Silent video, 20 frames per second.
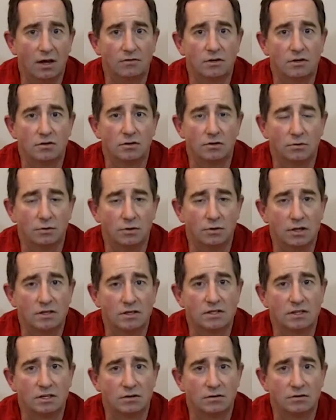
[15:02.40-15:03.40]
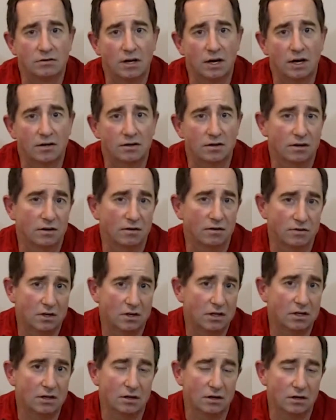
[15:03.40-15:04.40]
have to do when they see their doctor
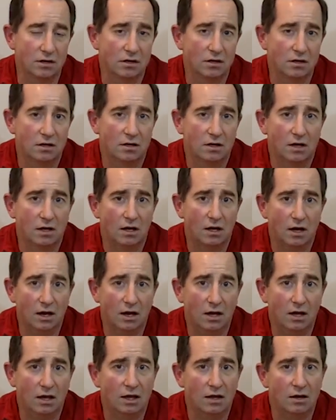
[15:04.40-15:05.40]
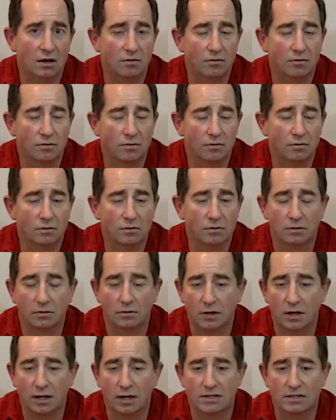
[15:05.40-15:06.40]
every year. Uh, and it,
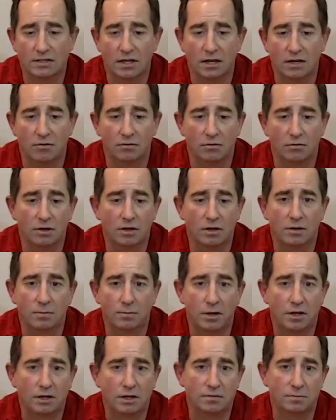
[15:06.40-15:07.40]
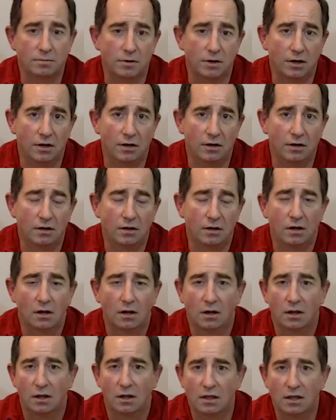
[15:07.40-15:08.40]
like I said, it really depends upon
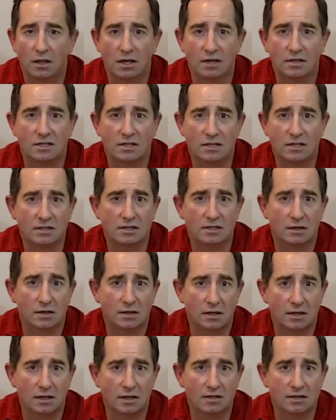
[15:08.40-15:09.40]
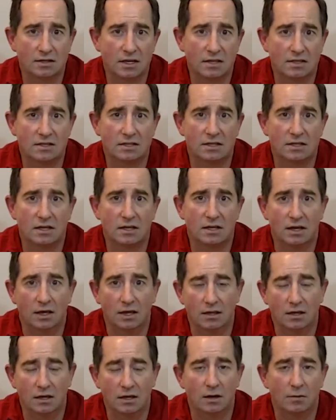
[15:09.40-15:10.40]
the, intensi- the intensity
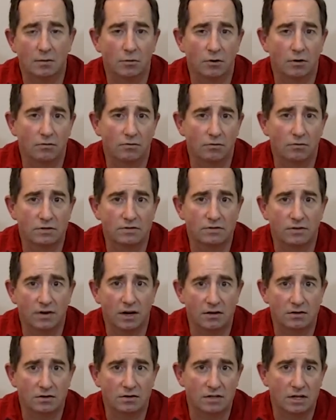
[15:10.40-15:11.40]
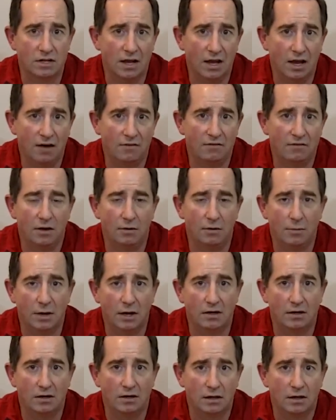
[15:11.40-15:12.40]
and the number of risk factors they have that
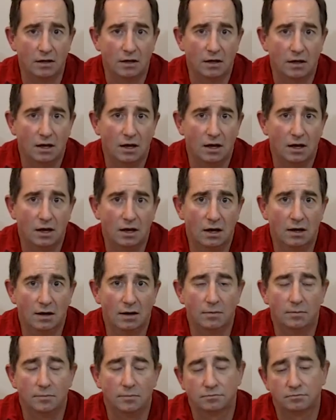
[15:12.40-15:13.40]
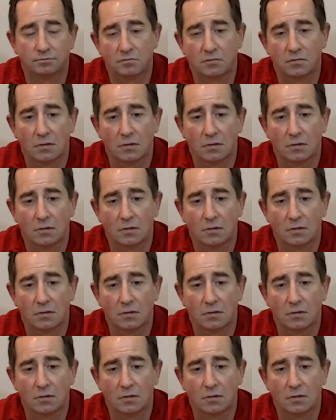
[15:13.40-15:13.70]
might um,